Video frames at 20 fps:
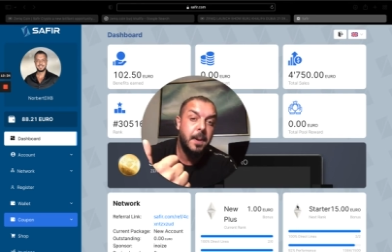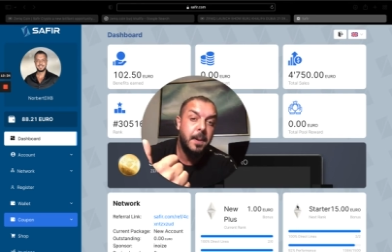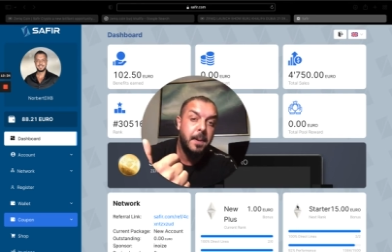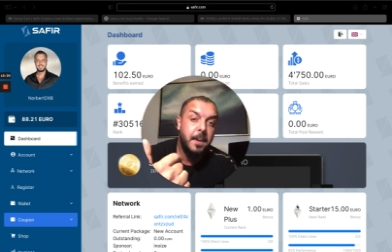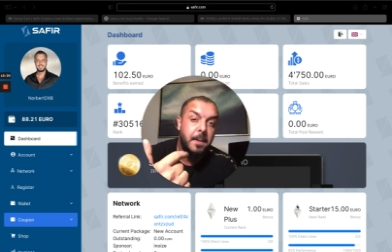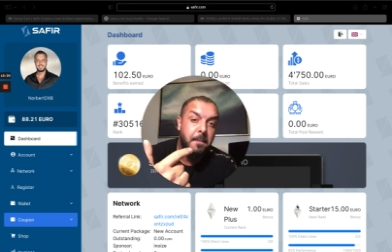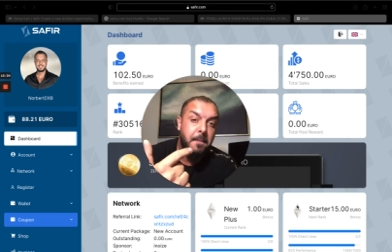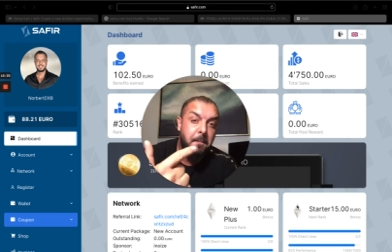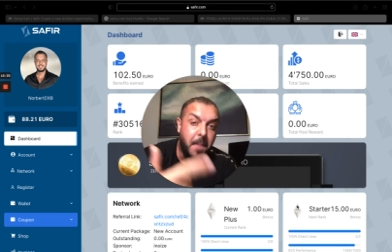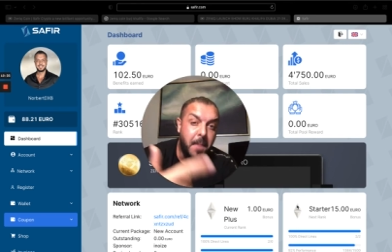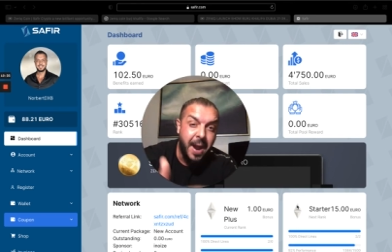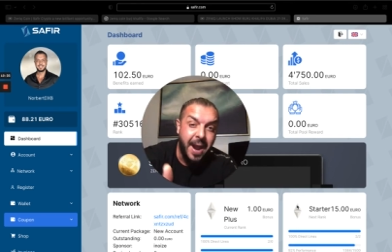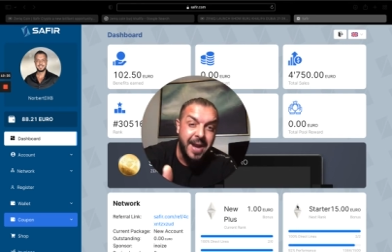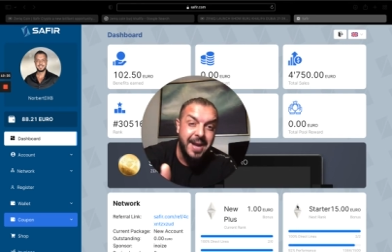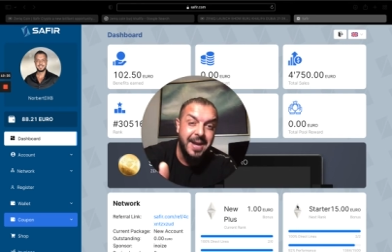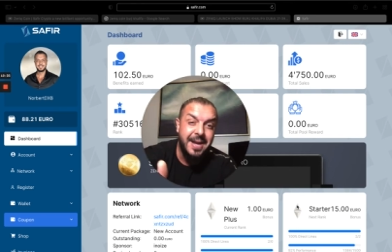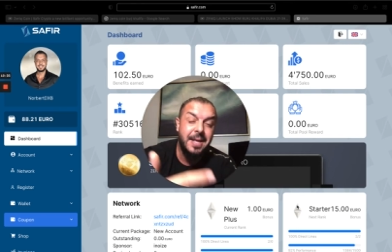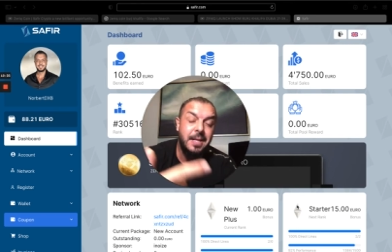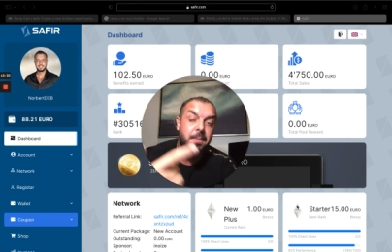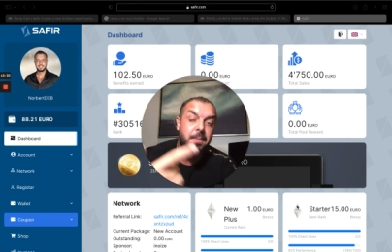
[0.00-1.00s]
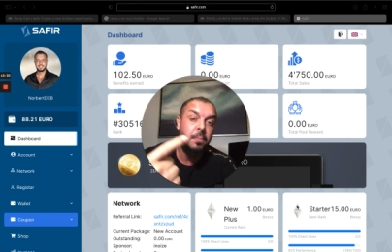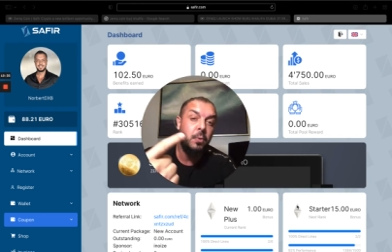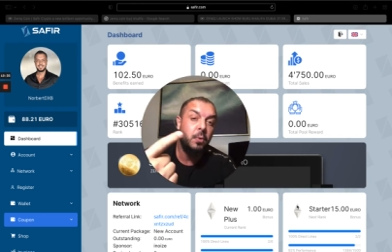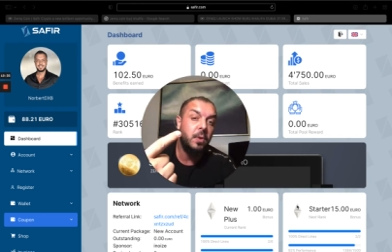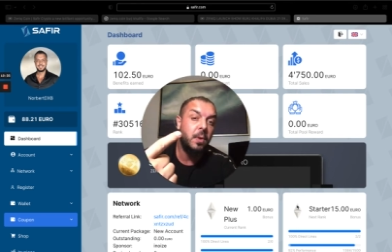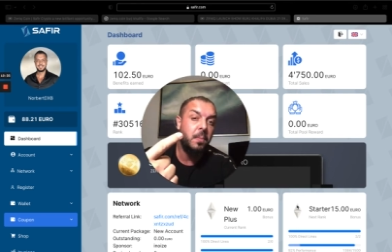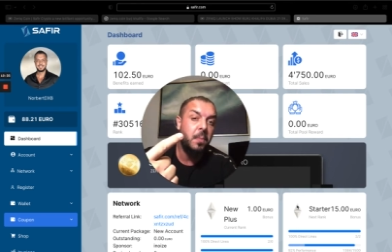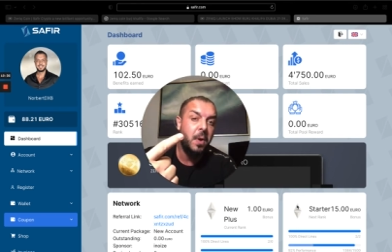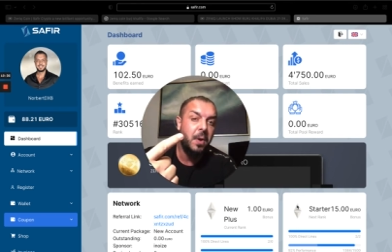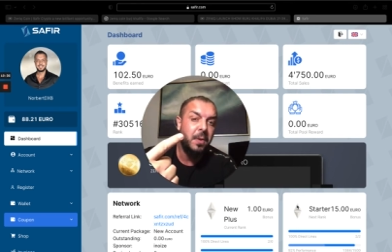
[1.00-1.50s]
mining, they talk
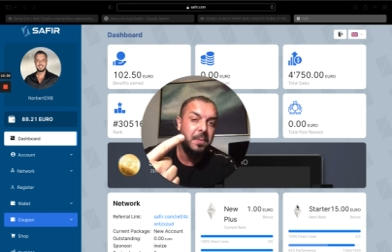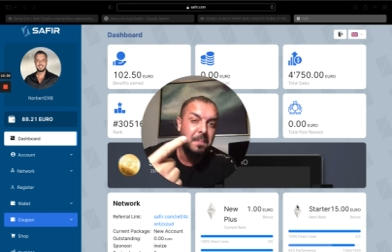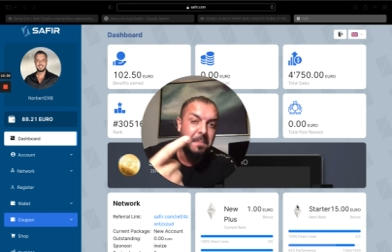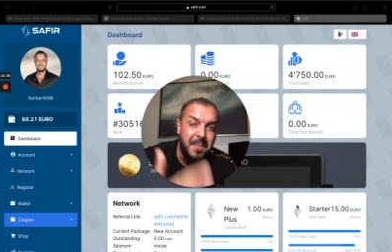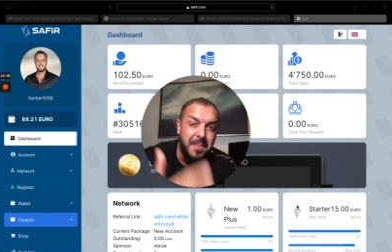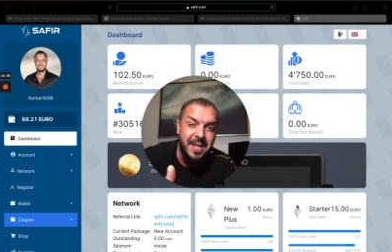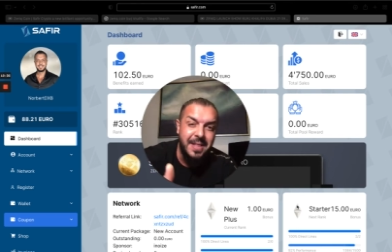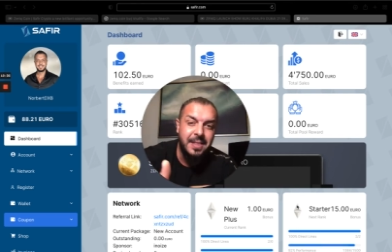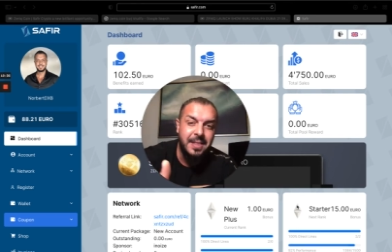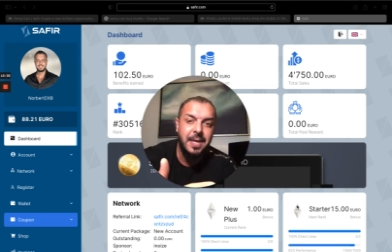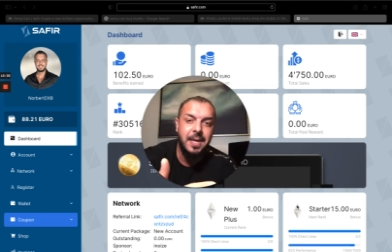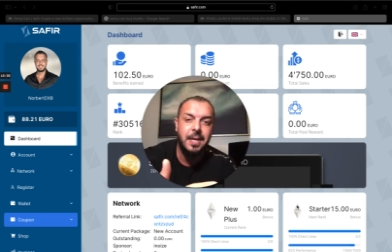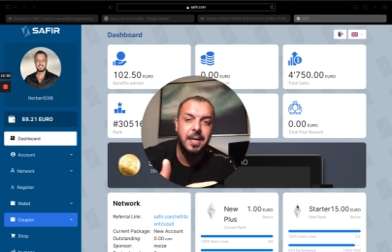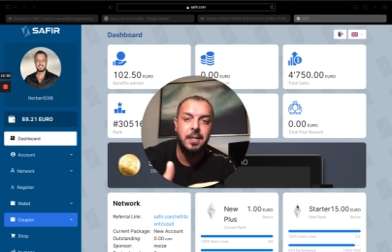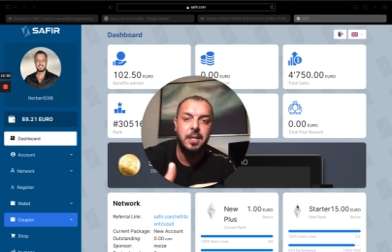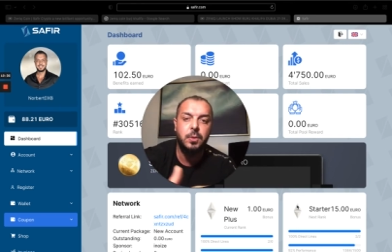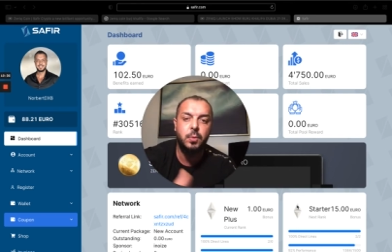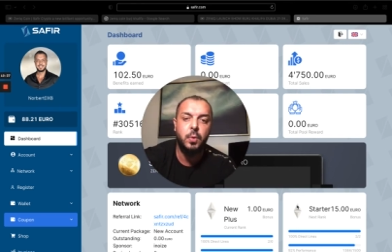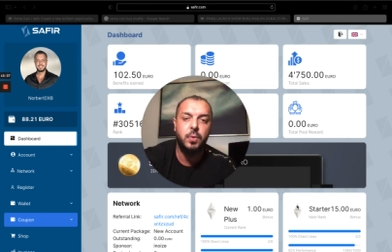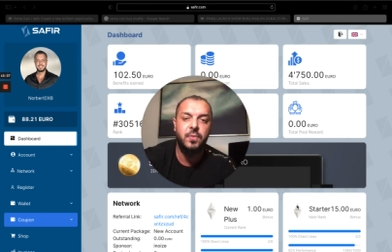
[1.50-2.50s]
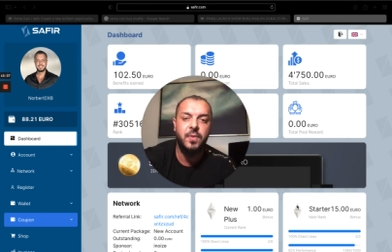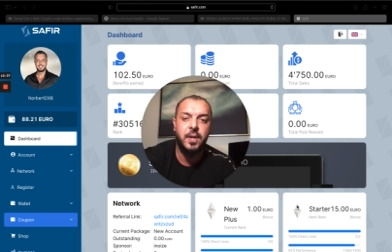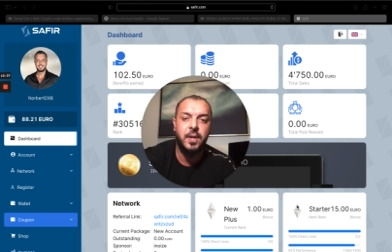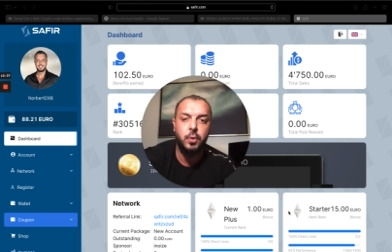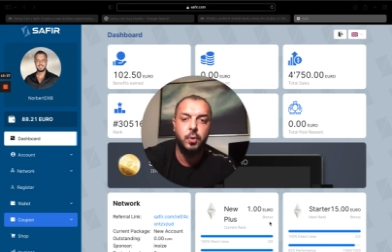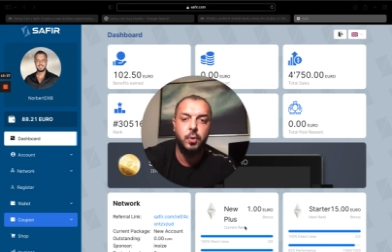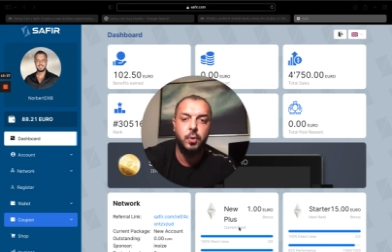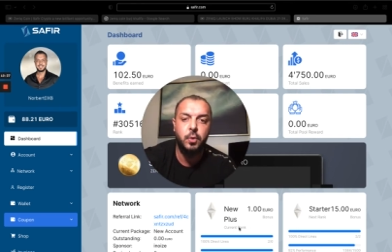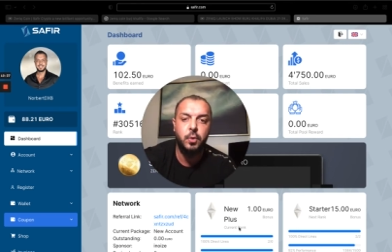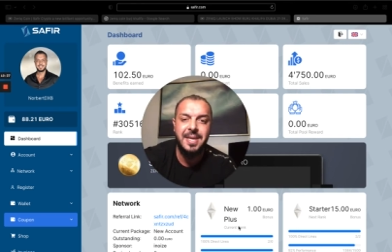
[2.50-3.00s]
about minting, and that's what we are
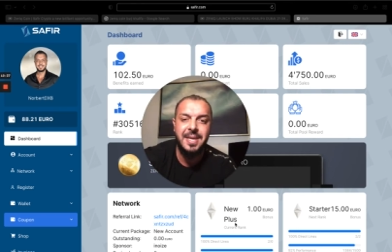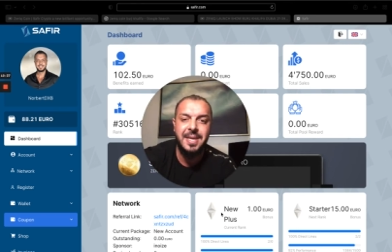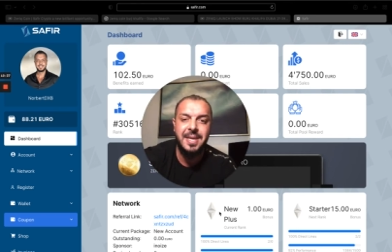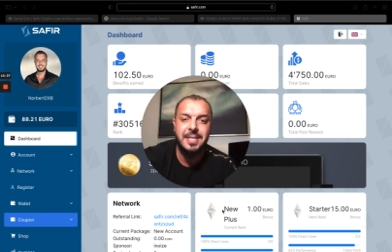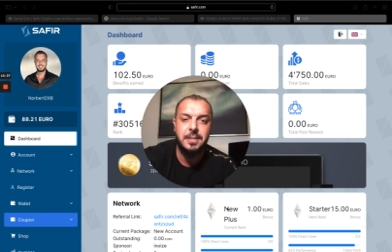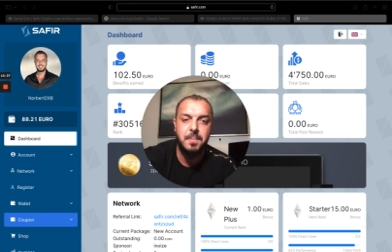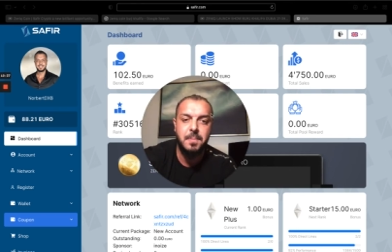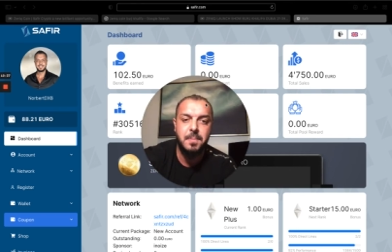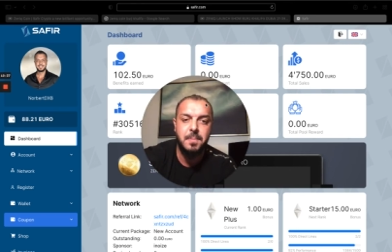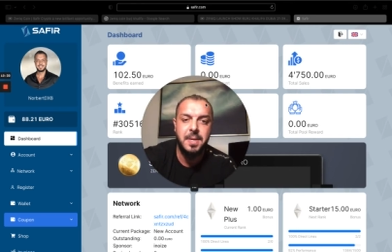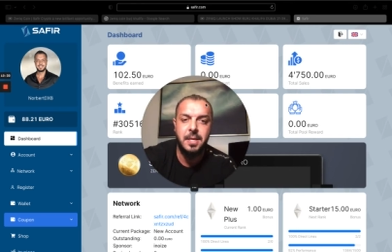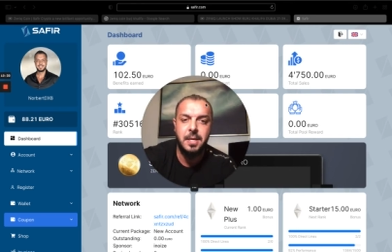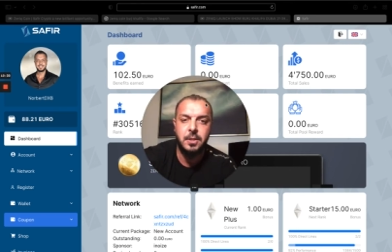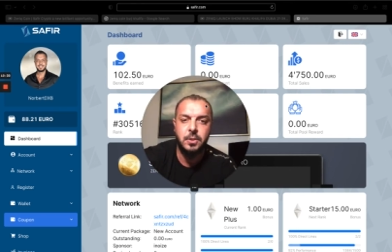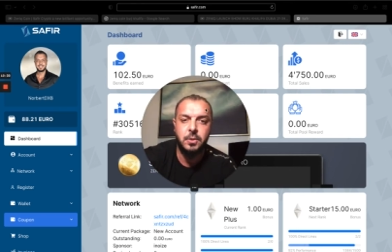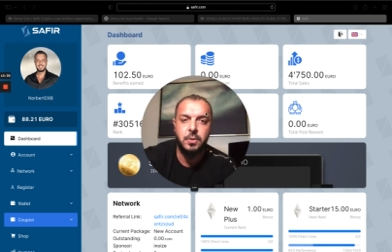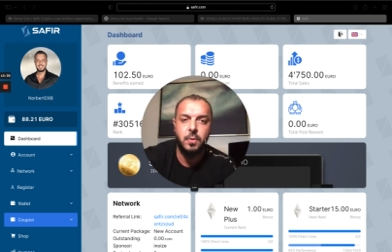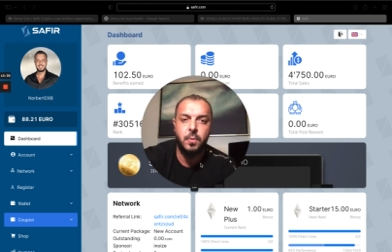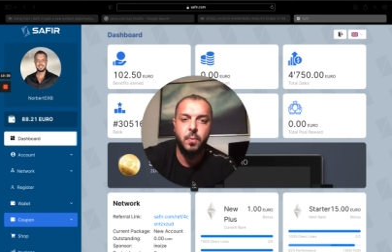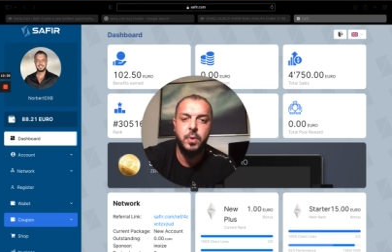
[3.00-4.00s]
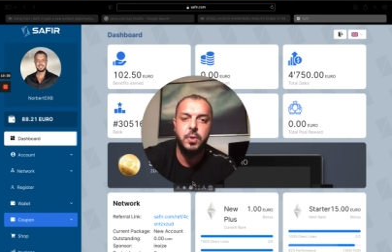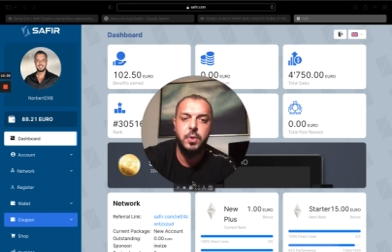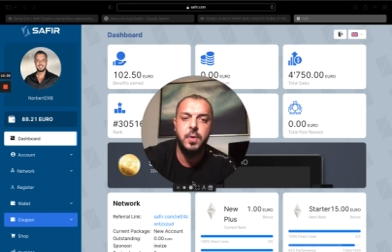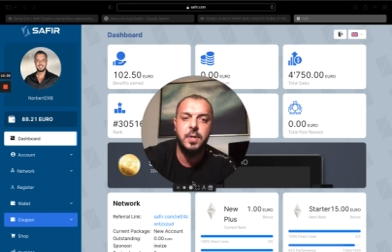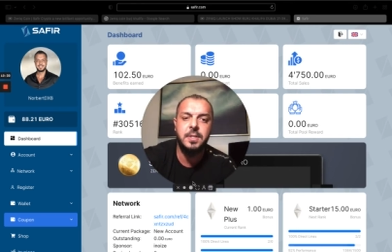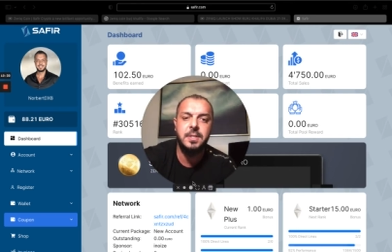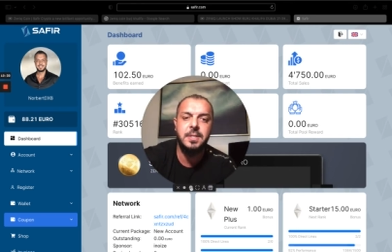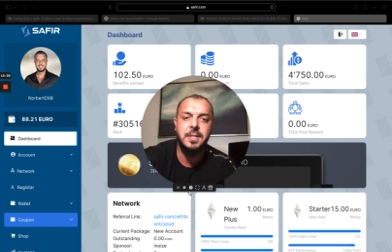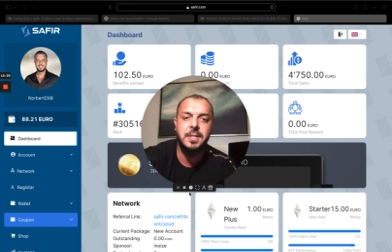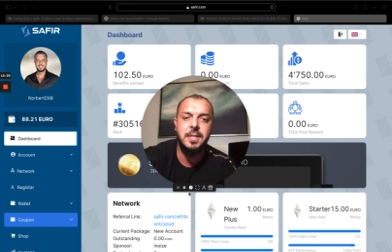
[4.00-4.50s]
doing here is minting. So what you are
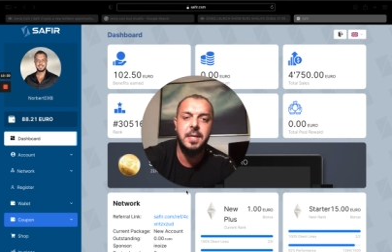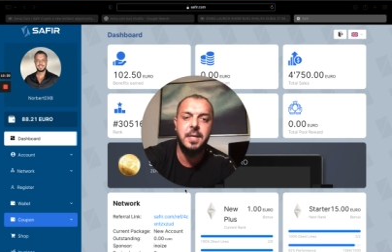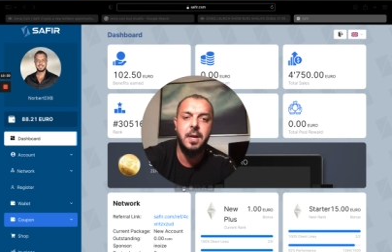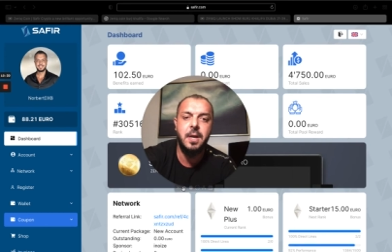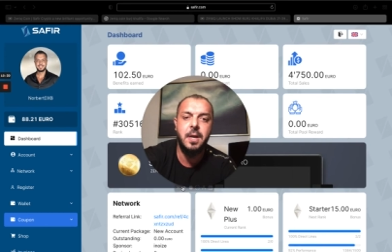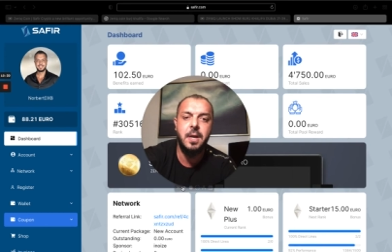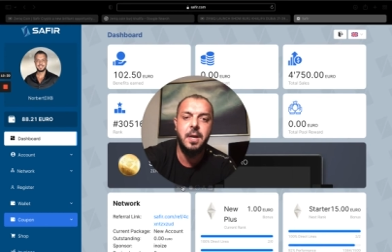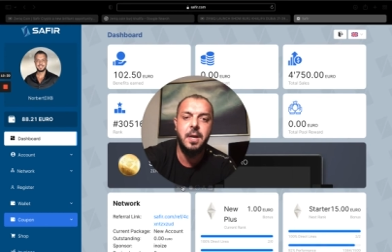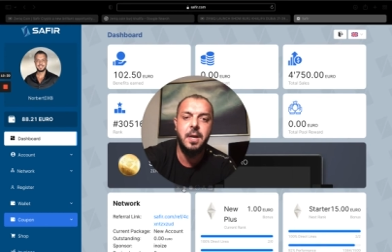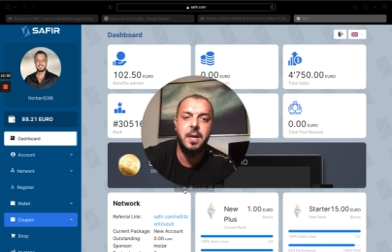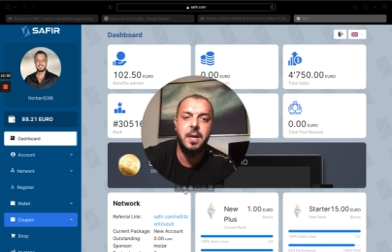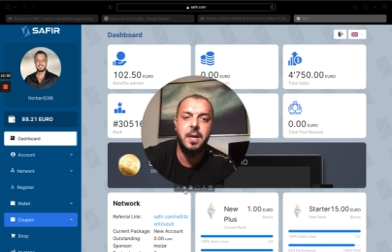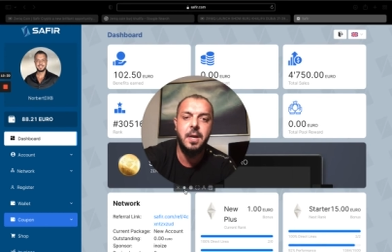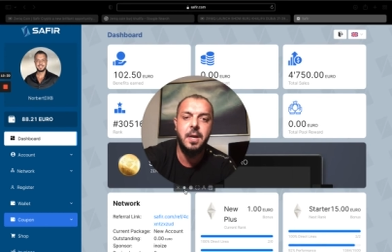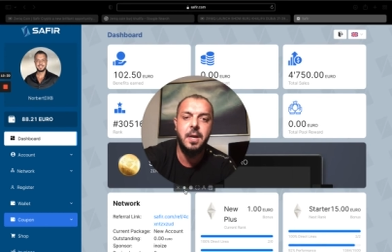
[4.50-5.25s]
seeing now here